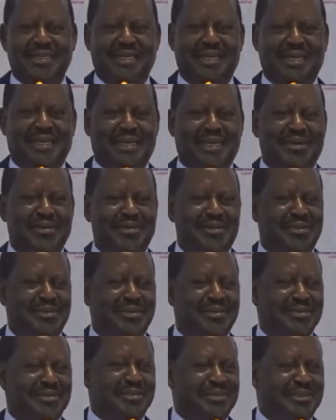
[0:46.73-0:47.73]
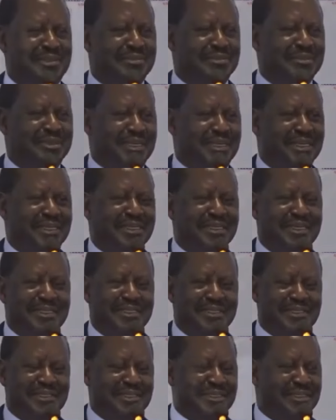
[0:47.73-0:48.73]
how
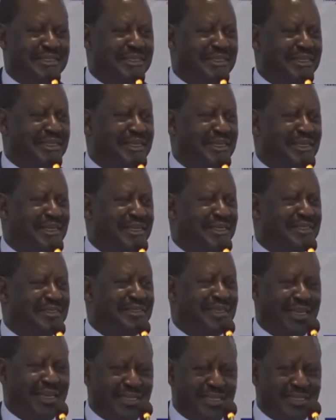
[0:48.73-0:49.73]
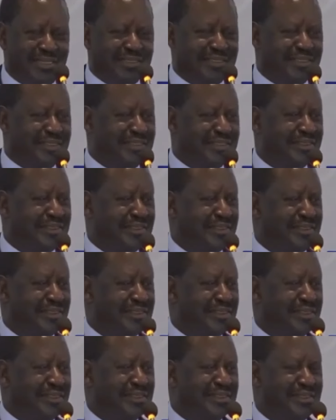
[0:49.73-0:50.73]
Kenyans are dying
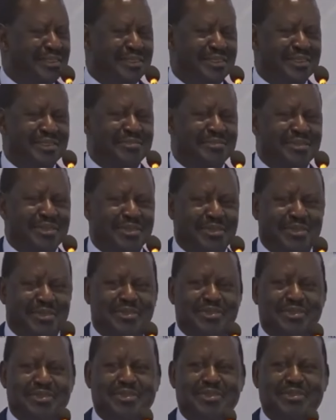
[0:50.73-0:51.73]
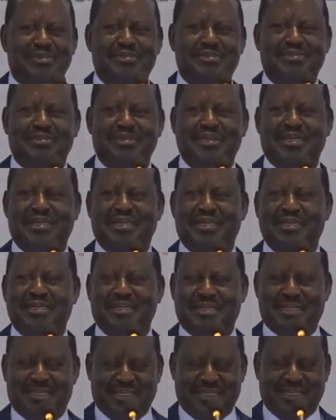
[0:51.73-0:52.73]
because of
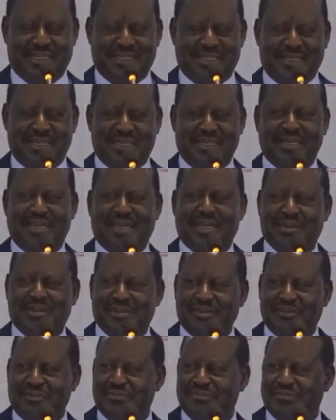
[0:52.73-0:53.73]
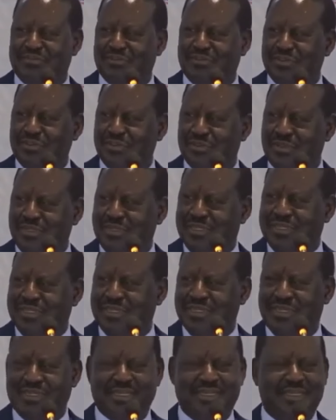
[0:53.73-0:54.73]
lack of food
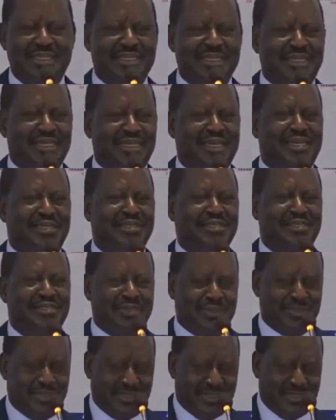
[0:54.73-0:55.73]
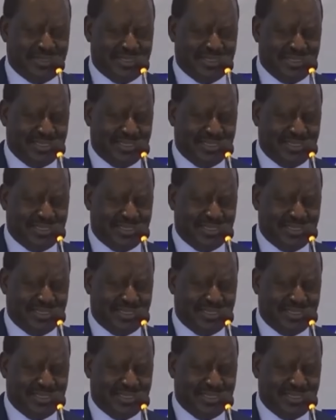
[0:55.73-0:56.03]
and so on.